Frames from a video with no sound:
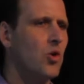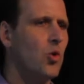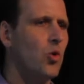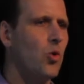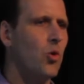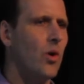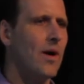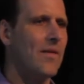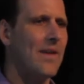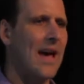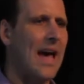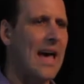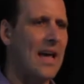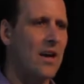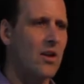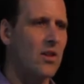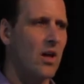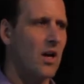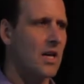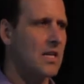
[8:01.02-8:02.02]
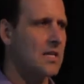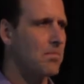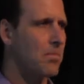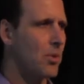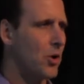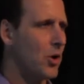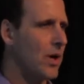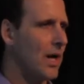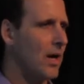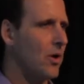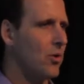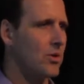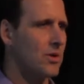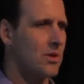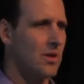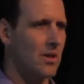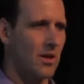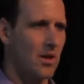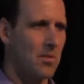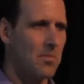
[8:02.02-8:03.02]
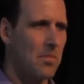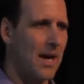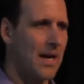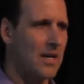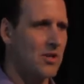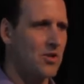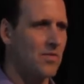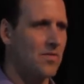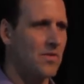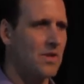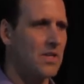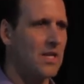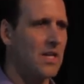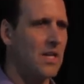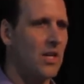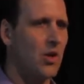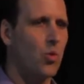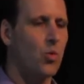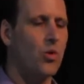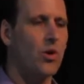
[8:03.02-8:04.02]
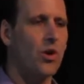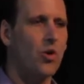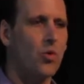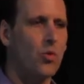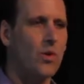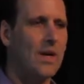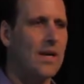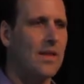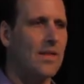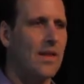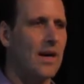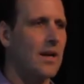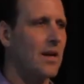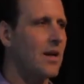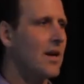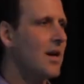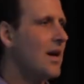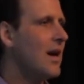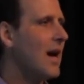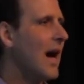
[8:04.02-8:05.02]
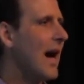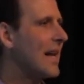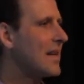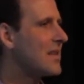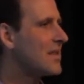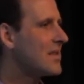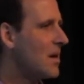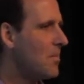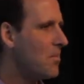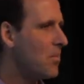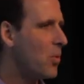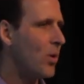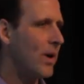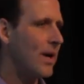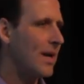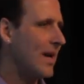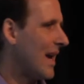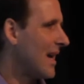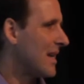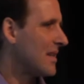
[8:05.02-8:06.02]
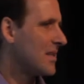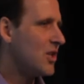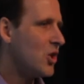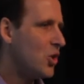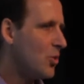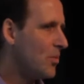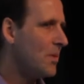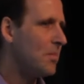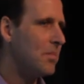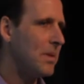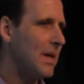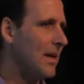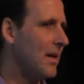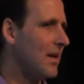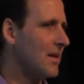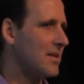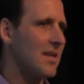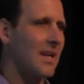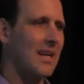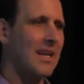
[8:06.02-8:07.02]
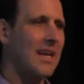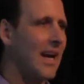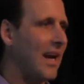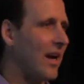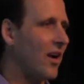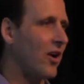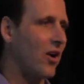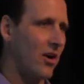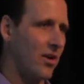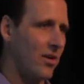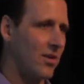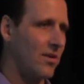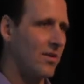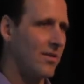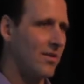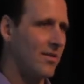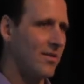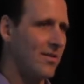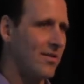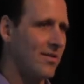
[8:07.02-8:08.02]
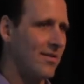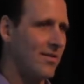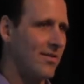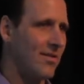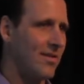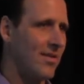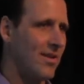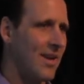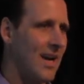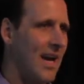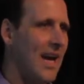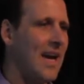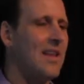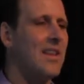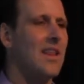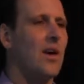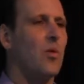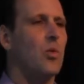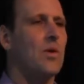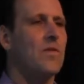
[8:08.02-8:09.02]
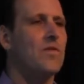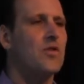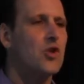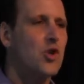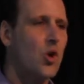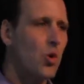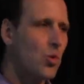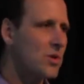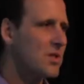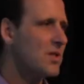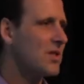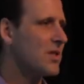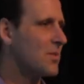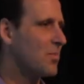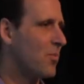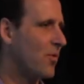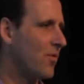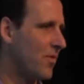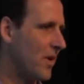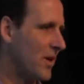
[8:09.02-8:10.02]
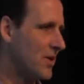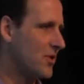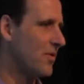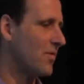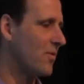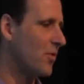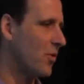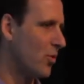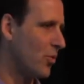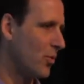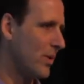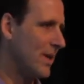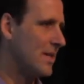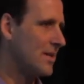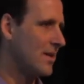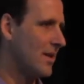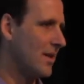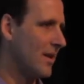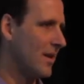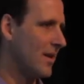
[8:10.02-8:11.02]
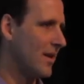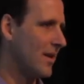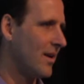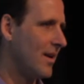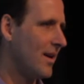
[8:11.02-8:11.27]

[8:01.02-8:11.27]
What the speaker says: who have analyzed burnout and compassion fatigue would agree that at some point as human beings that care, and that we've chosen this profession for a reason,